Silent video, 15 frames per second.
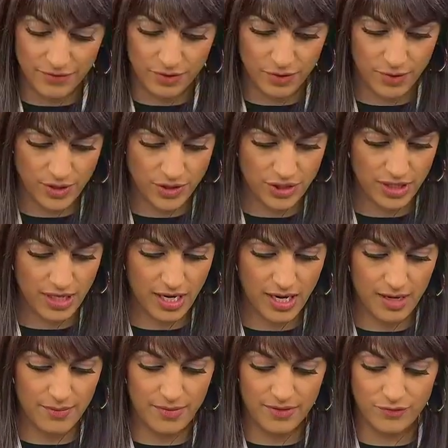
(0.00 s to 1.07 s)
for the question.
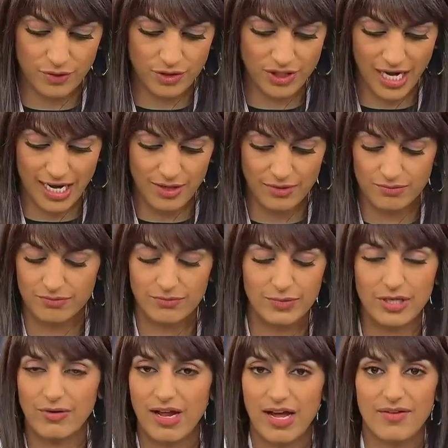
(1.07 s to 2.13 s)
Um, unfortunately, I don't.
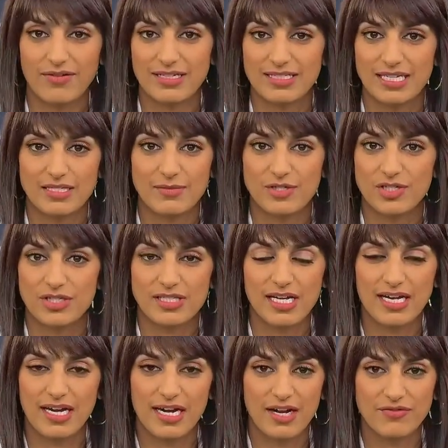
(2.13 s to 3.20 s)
We don't have an assessment just
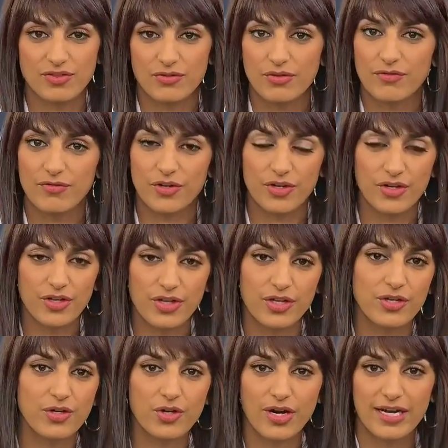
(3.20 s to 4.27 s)
yet. I'd have to refer you to the
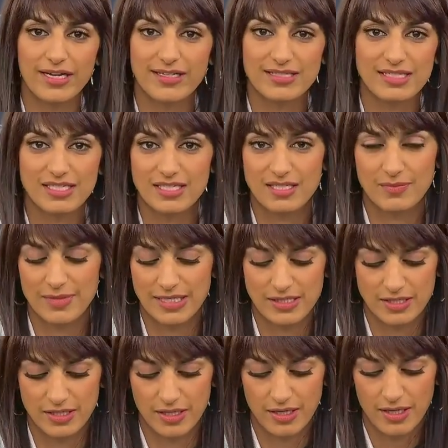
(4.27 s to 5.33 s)
Ukrainians to speak
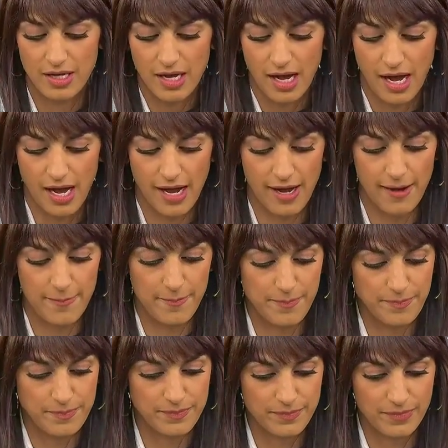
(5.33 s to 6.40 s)
to
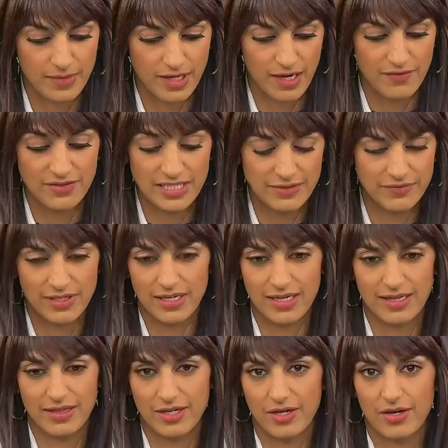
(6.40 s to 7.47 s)
um, Avdiivka
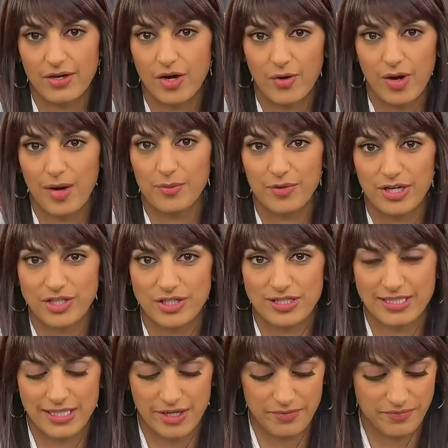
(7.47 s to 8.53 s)
and their own
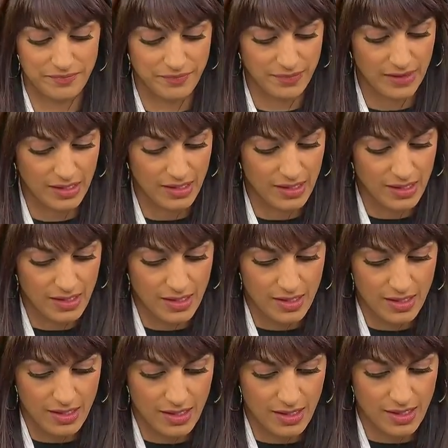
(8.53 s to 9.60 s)
operations there.
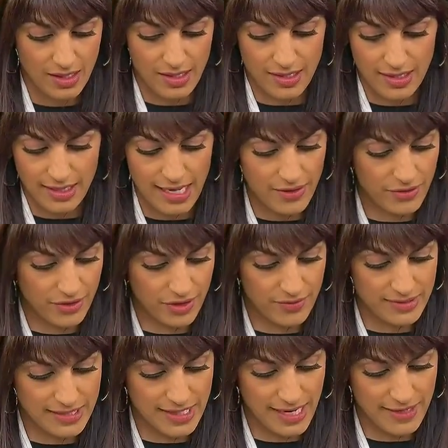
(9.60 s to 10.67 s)
Uh, Heather,
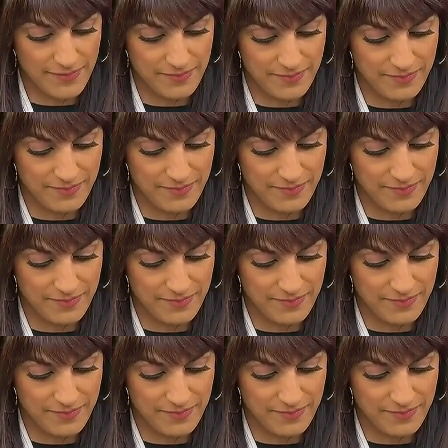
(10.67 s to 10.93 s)
USNI.